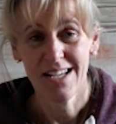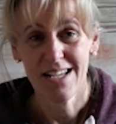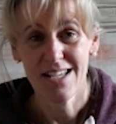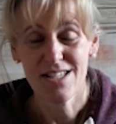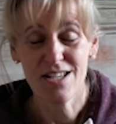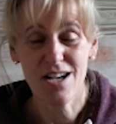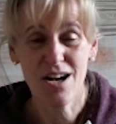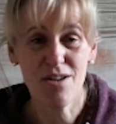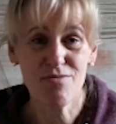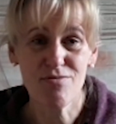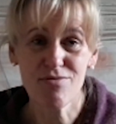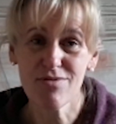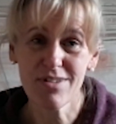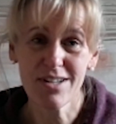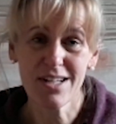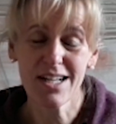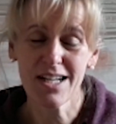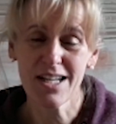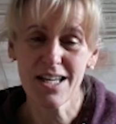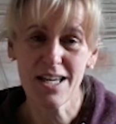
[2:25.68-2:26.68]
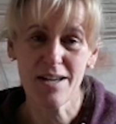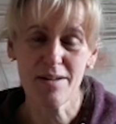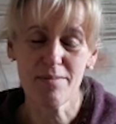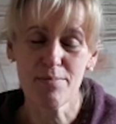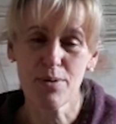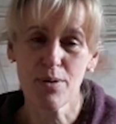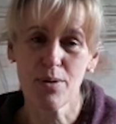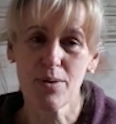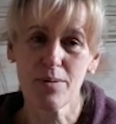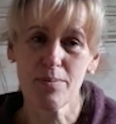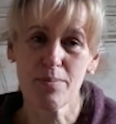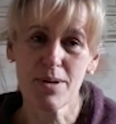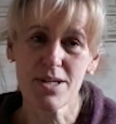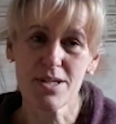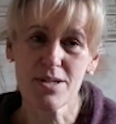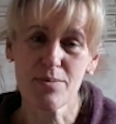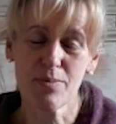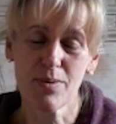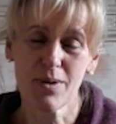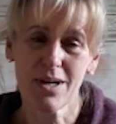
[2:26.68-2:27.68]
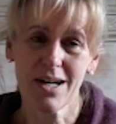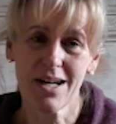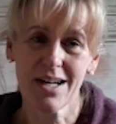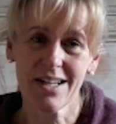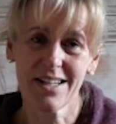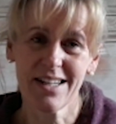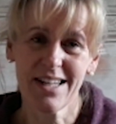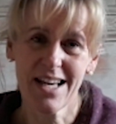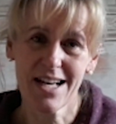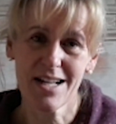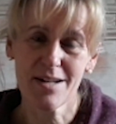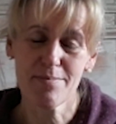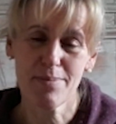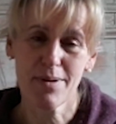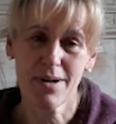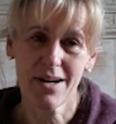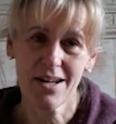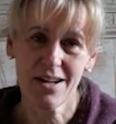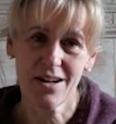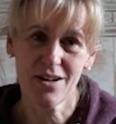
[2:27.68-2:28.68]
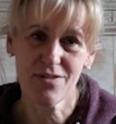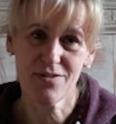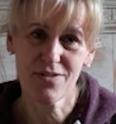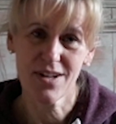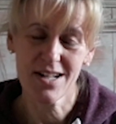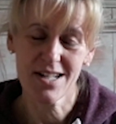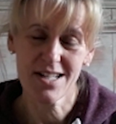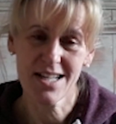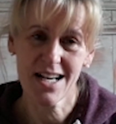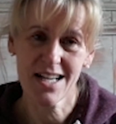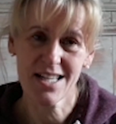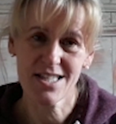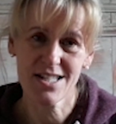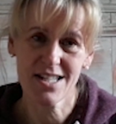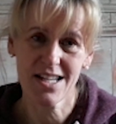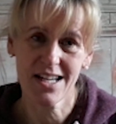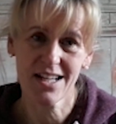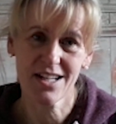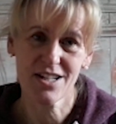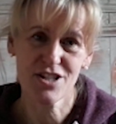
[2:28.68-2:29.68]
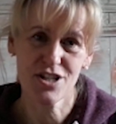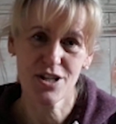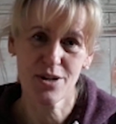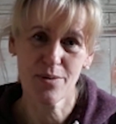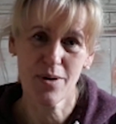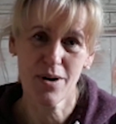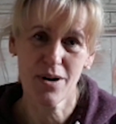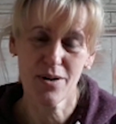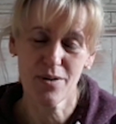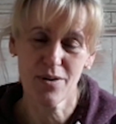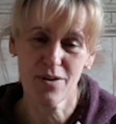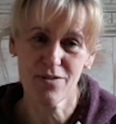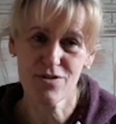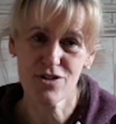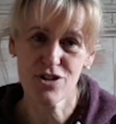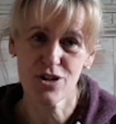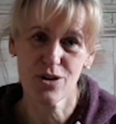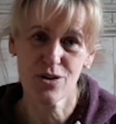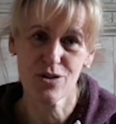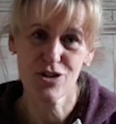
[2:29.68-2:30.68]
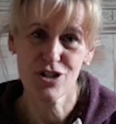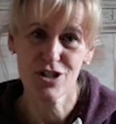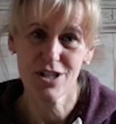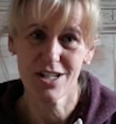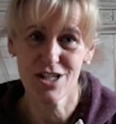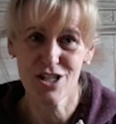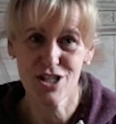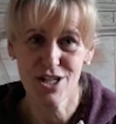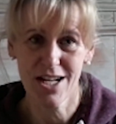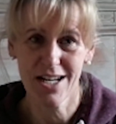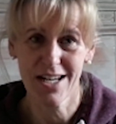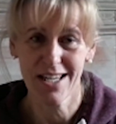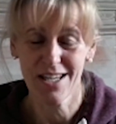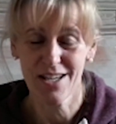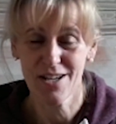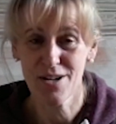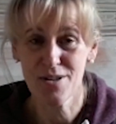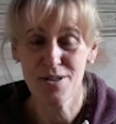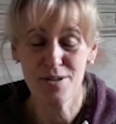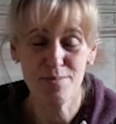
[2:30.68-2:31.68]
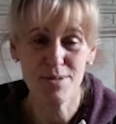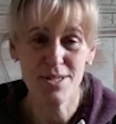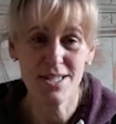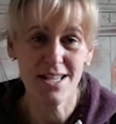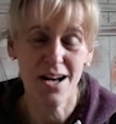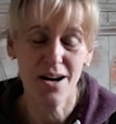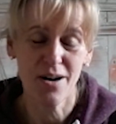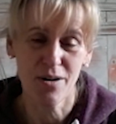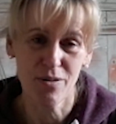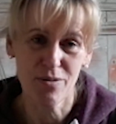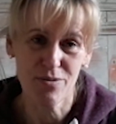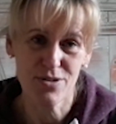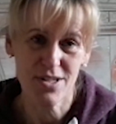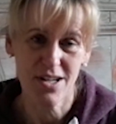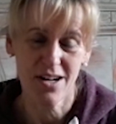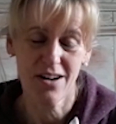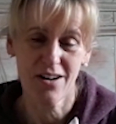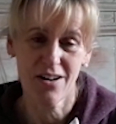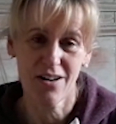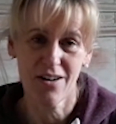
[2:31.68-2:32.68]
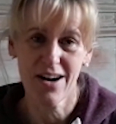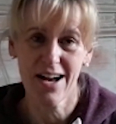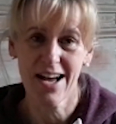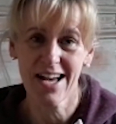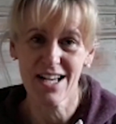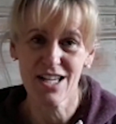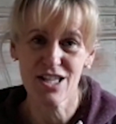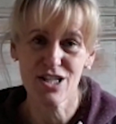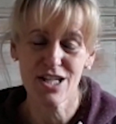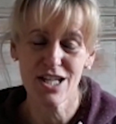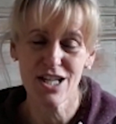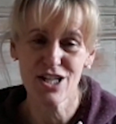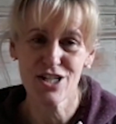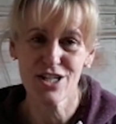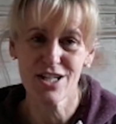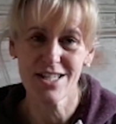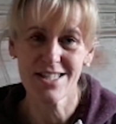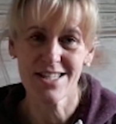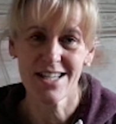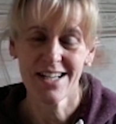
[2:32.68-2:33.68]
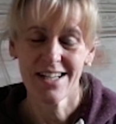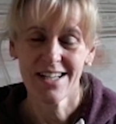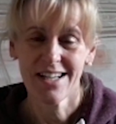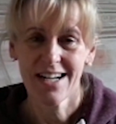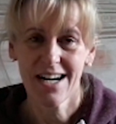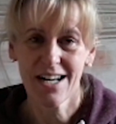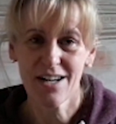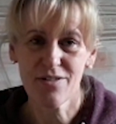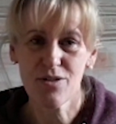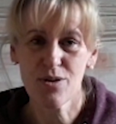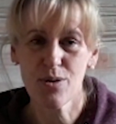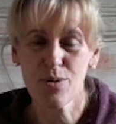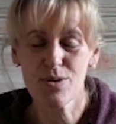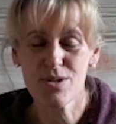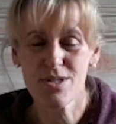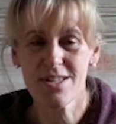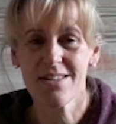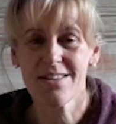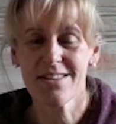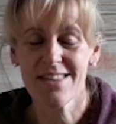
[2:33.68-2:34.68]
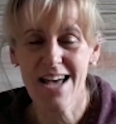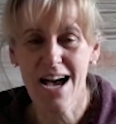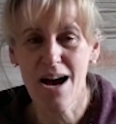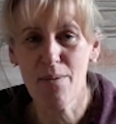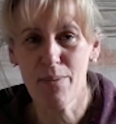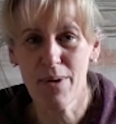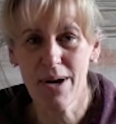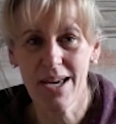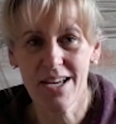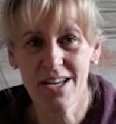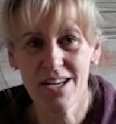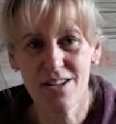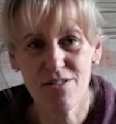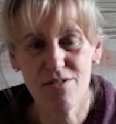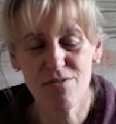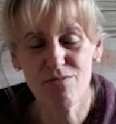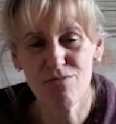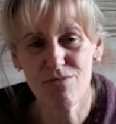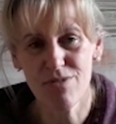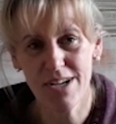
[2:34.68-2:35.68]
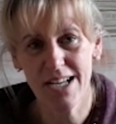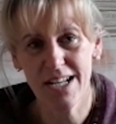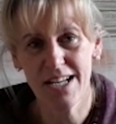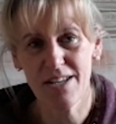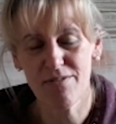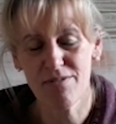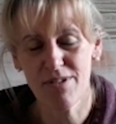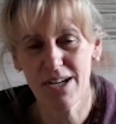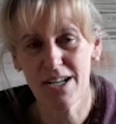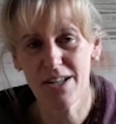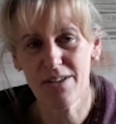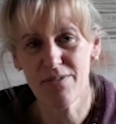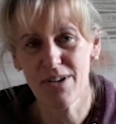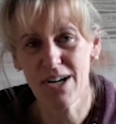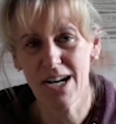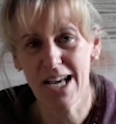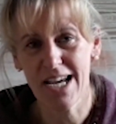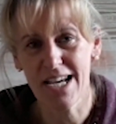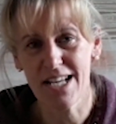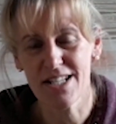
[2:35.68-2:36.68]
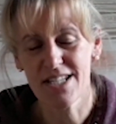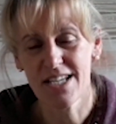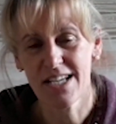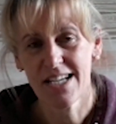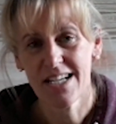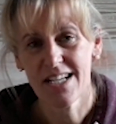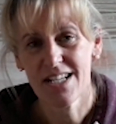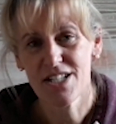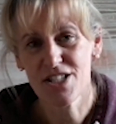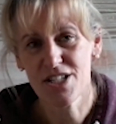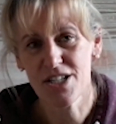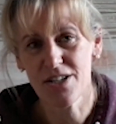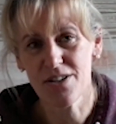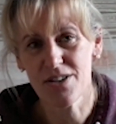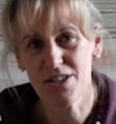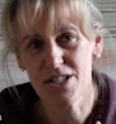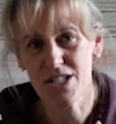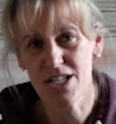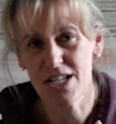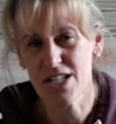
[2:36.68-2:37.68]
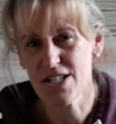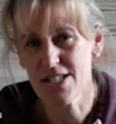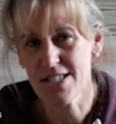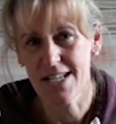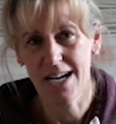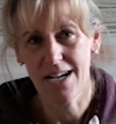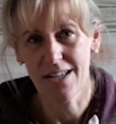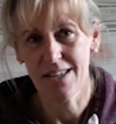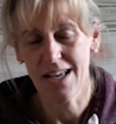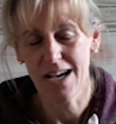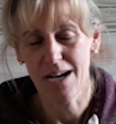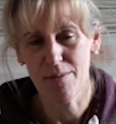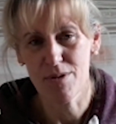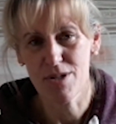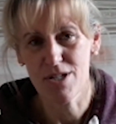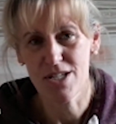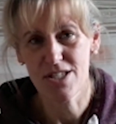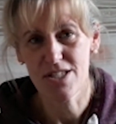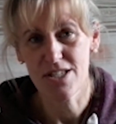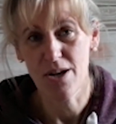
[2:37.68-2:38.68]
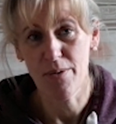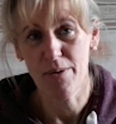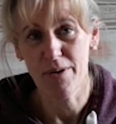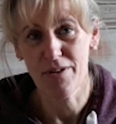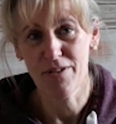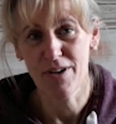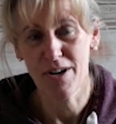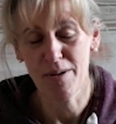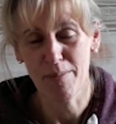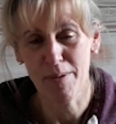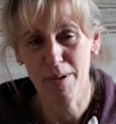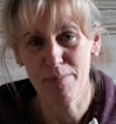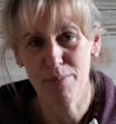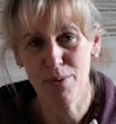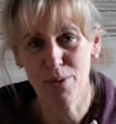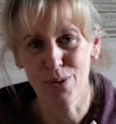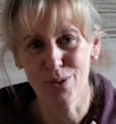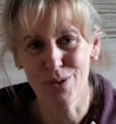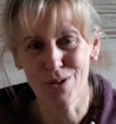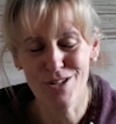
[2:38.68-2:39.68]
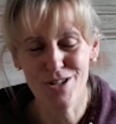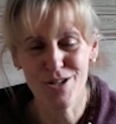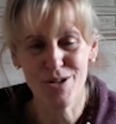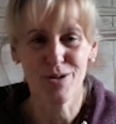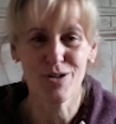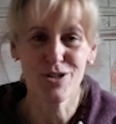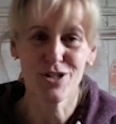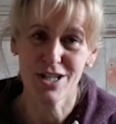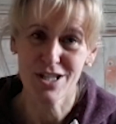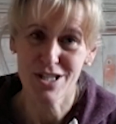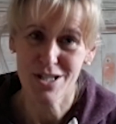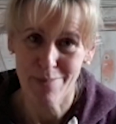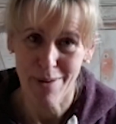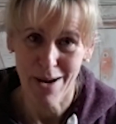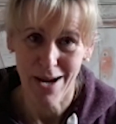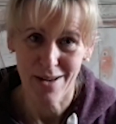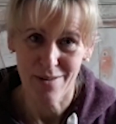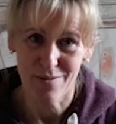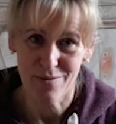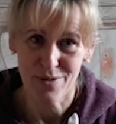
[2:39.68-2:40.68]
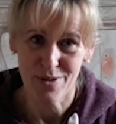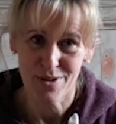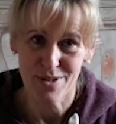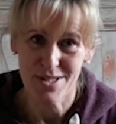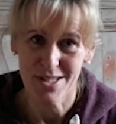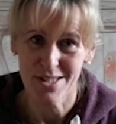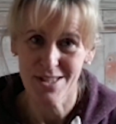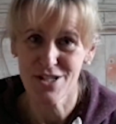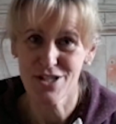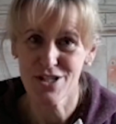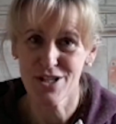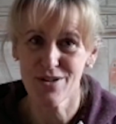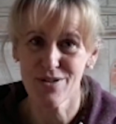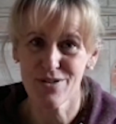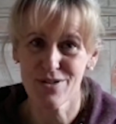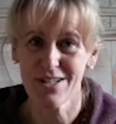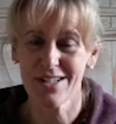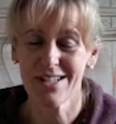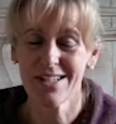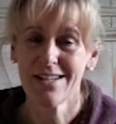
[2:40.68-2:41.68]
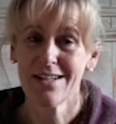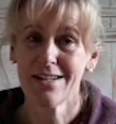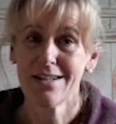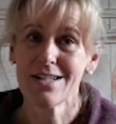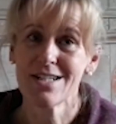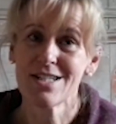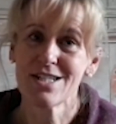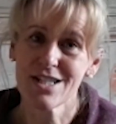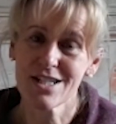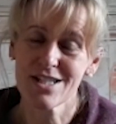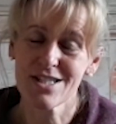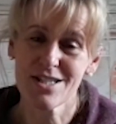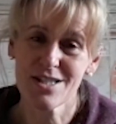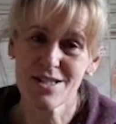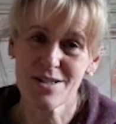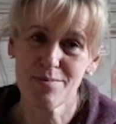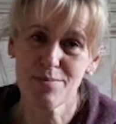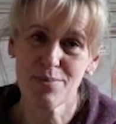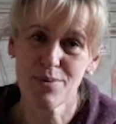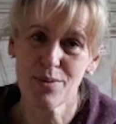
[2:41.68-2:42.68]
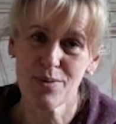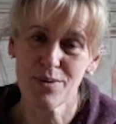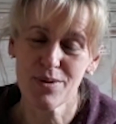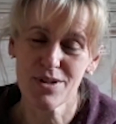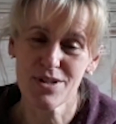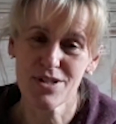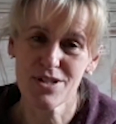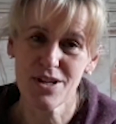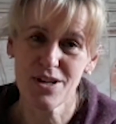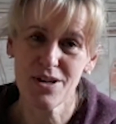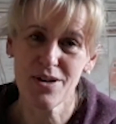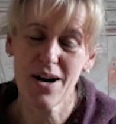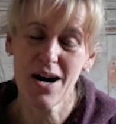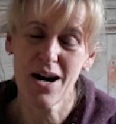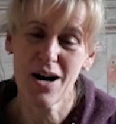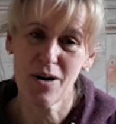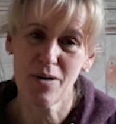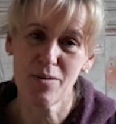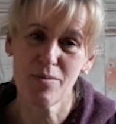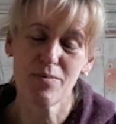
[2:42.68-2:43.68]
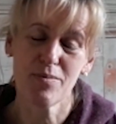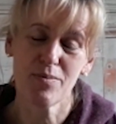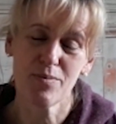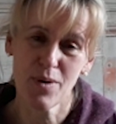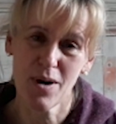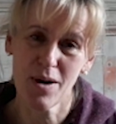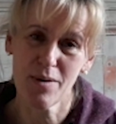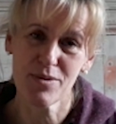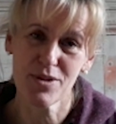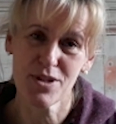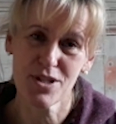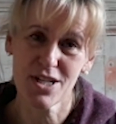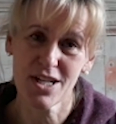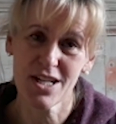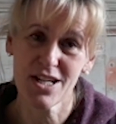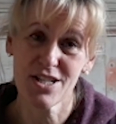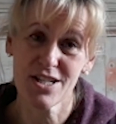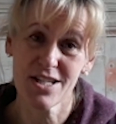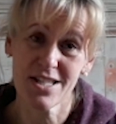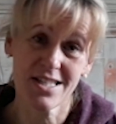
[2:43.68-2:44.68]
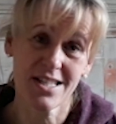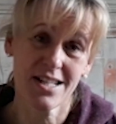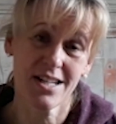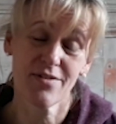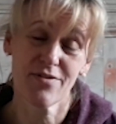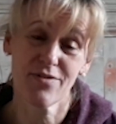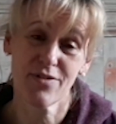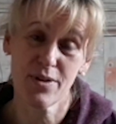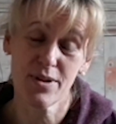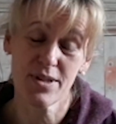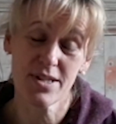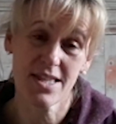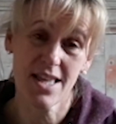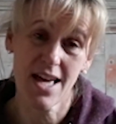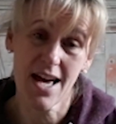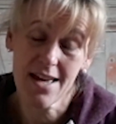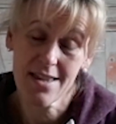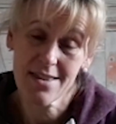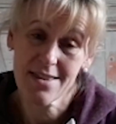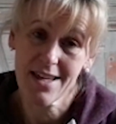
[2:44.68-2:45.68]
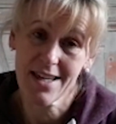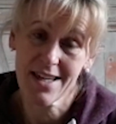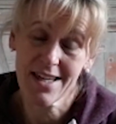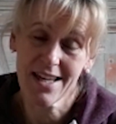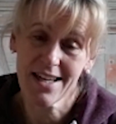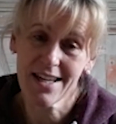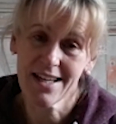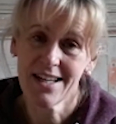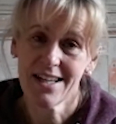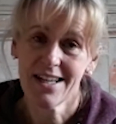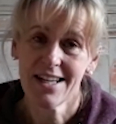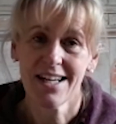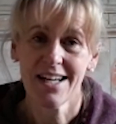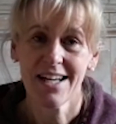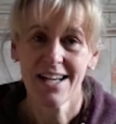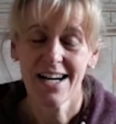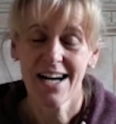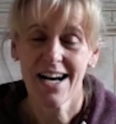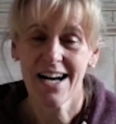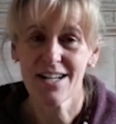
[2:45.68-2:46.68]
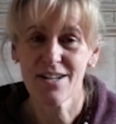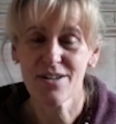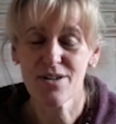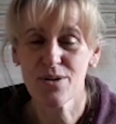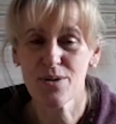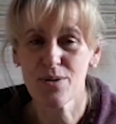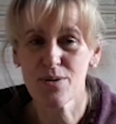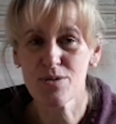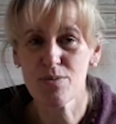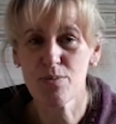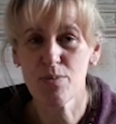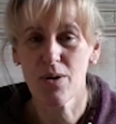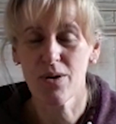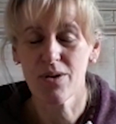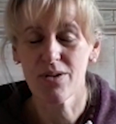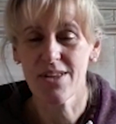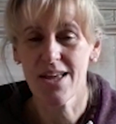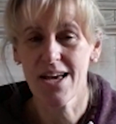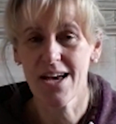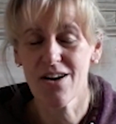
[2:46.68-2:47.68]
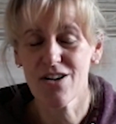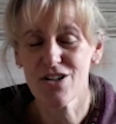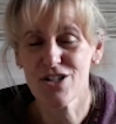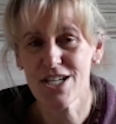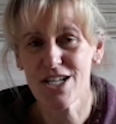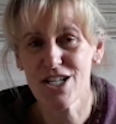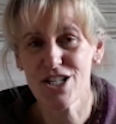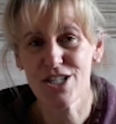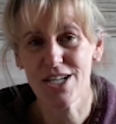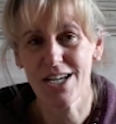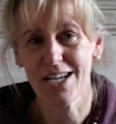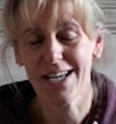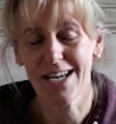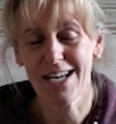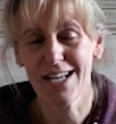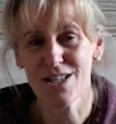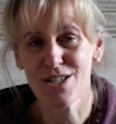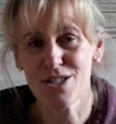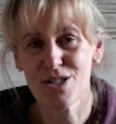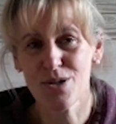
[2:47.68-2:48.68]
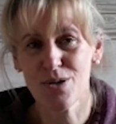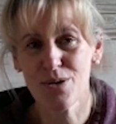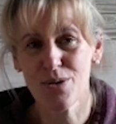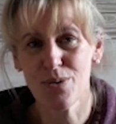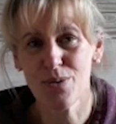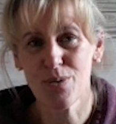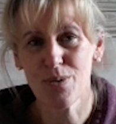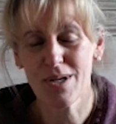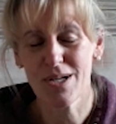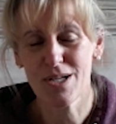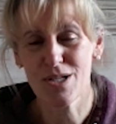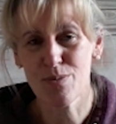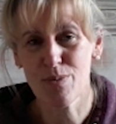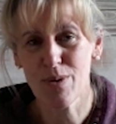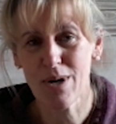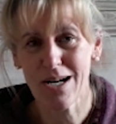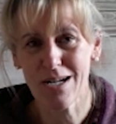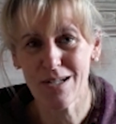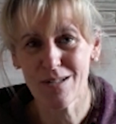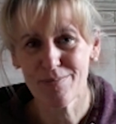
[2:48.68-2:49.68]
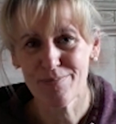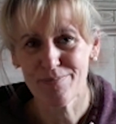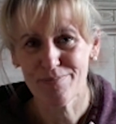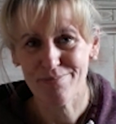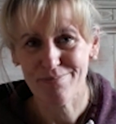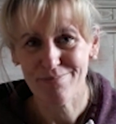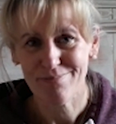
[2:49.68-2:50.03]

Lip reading: So a really important piece of work led by our fantastic duo of Josh and Jenny, who themselves are ex-teachers. And of course, that way can really, really relate to the teachers out there, which is so incredibly important. It's not just about influencing the children, just as important to help work with the teachers and influence their thinking and of course what they are teaching in school as well.